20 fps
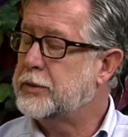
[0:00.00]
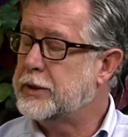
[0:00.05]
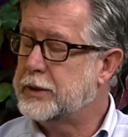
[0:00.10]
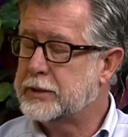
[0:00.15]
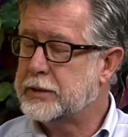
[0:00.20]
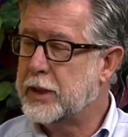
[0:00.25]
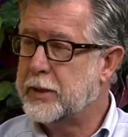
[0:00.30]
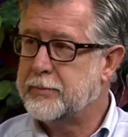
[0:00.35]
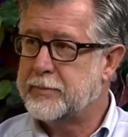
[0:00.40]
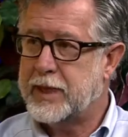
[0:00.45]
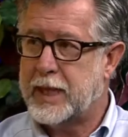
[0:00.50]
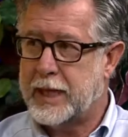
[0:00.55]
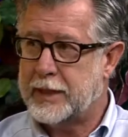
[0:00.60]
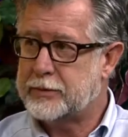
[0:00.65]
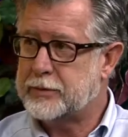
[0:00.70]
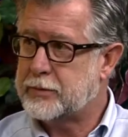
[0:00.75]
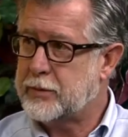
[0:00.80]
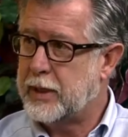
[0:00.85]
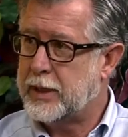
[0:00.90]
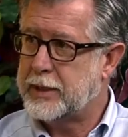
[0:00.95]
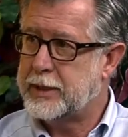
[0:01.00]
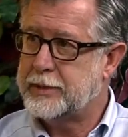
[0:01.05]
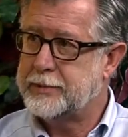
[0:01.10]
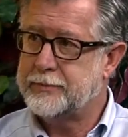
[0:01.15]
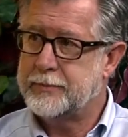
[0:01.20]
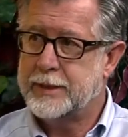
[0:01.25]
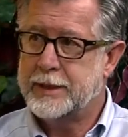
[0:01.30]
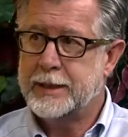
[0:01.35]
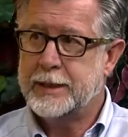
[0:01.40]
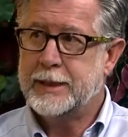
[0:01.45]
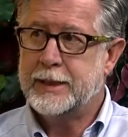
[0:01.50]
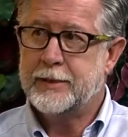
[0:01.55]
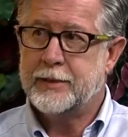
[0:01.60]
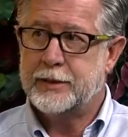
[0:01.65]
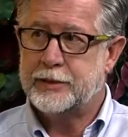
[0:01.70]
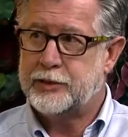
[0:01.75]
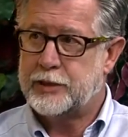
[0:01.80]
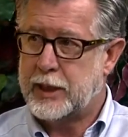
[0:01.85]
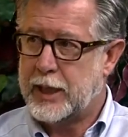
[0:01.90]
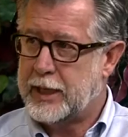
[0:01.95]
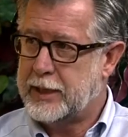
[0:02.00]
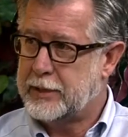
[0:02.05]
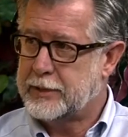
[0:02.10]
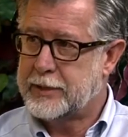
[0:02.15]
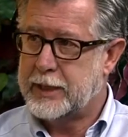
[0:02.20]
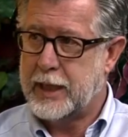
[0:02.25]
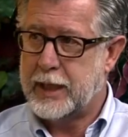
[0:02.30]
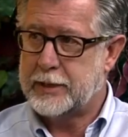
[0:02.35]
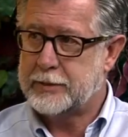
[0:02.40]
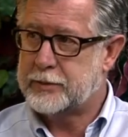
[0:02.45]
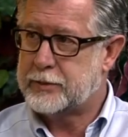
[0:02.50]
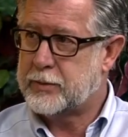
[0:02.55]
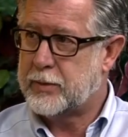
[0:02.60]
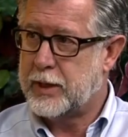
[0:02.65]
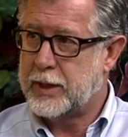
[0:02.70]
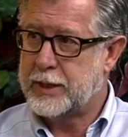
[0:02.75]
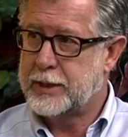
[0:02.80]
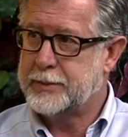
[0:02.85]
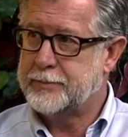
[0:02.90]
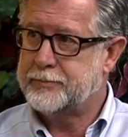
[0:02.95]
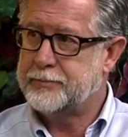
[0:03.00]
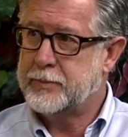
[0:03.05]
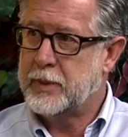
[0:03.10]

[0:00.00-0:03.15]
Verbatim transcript: Income Tax mm-hmm. Credit, the Child Tax Credit,